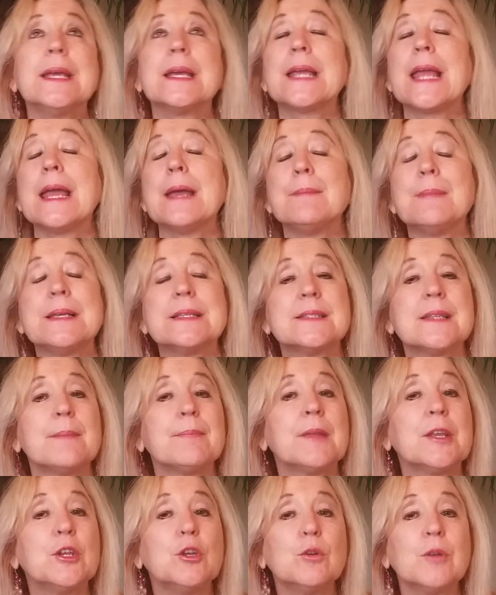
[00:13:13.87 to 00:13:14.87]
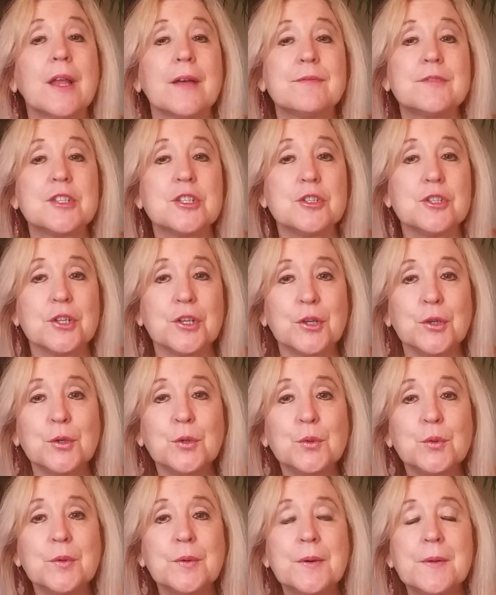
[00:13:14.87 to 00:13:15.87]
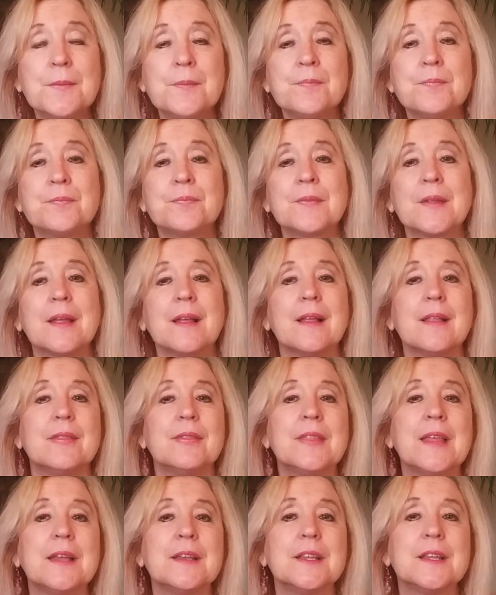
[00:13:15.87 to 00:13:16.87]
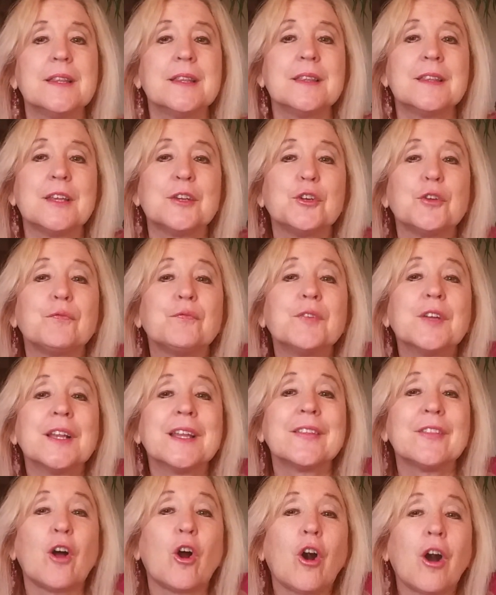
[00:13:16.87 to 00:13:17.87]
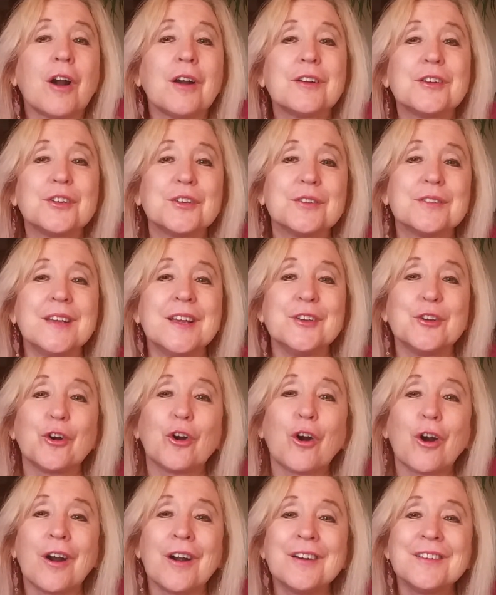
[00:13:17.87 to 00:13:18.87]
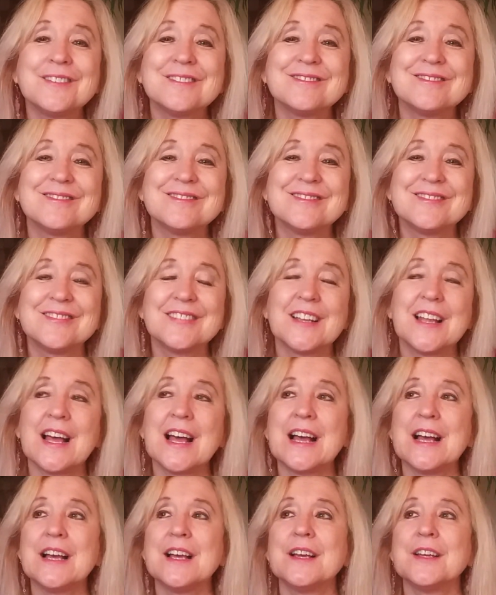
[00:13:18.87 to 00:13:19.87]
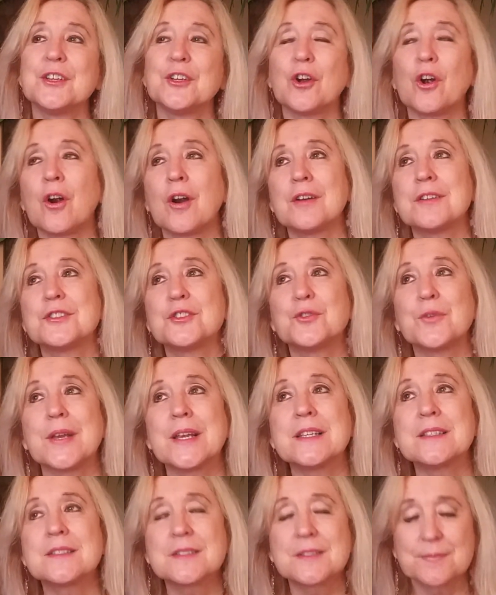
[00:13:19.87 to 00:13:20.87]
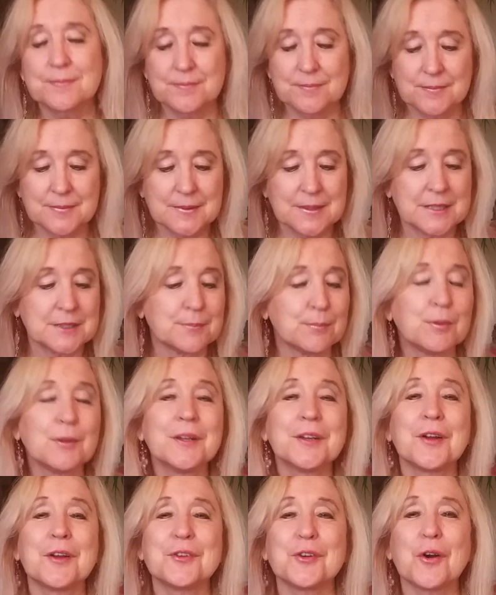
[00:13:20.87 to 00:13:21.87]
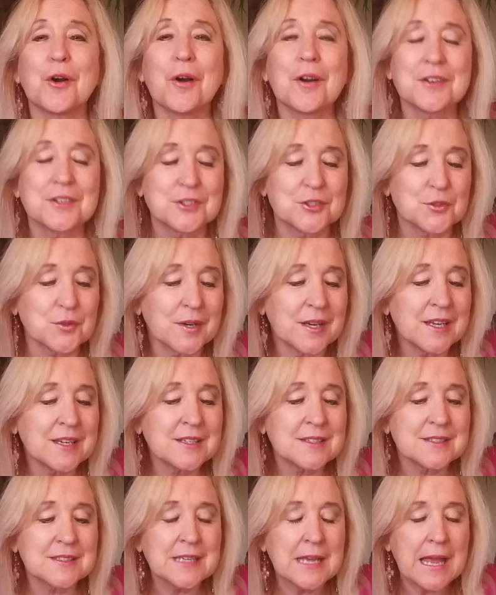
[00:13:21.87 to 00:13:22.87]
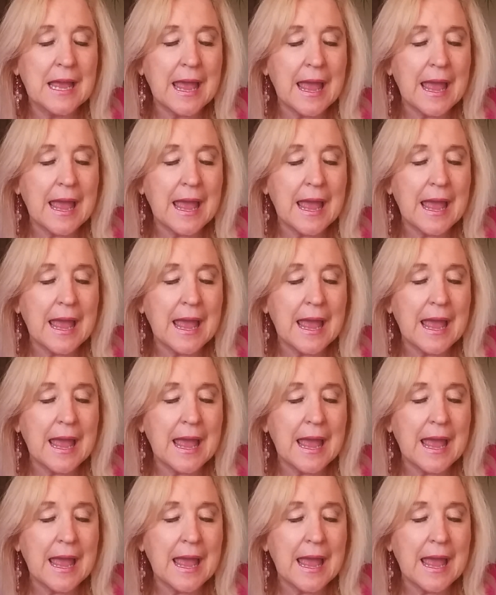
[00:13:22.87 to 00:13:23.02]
It can be something you love to do, that you're feeling the heart in your heart, your heartstrings. It's pulling on your heartstrings.